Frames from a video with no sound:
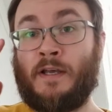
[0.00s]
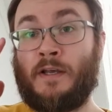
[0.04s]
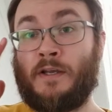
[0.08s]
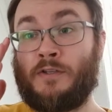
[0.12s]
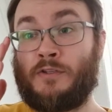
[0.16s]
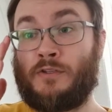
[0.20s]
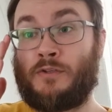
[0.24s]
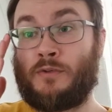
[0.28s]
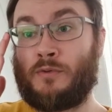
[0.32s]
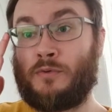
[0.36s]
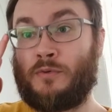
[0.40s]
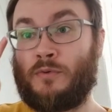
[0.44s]

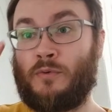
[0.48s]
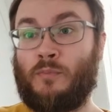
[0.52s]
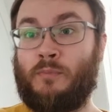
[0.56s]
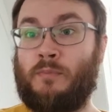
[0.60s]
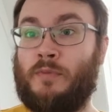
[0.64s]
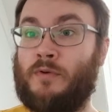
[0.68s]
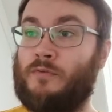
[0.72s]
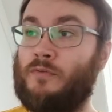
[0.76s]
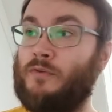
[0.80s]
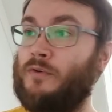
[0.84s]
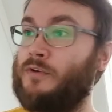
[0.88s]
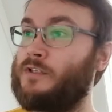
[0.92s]
So
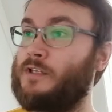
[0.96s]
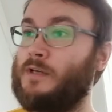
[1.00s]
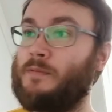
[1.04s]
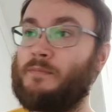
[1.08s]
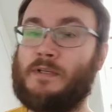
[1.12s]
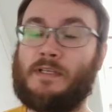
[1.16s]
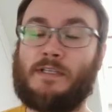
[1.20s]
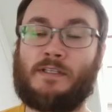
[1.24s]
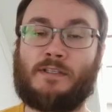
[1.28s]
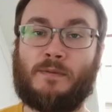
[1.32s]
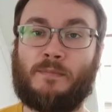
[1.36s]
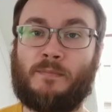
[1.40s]
before
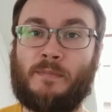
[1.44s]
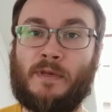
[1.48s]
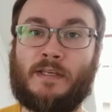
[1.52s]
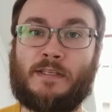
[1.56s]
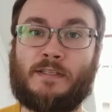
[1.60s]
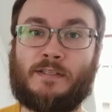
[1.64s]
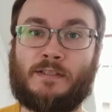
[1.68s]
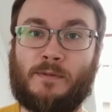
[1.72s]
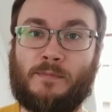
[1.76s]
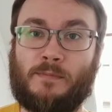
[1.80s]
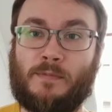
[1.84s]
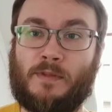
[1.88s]
somebody submits
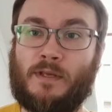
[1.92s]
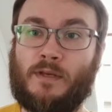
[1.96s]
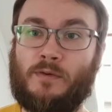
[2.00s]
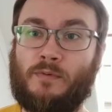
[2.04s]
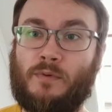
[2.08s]
something,